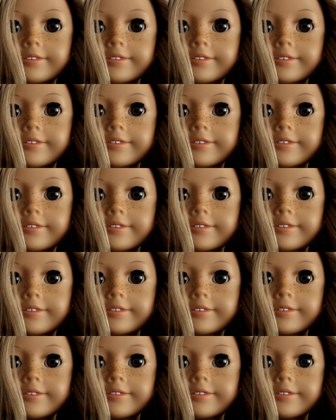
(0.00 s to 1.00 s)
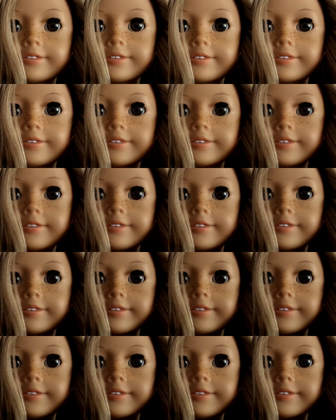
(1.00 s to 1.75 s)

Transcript: No one is speaking in this clip.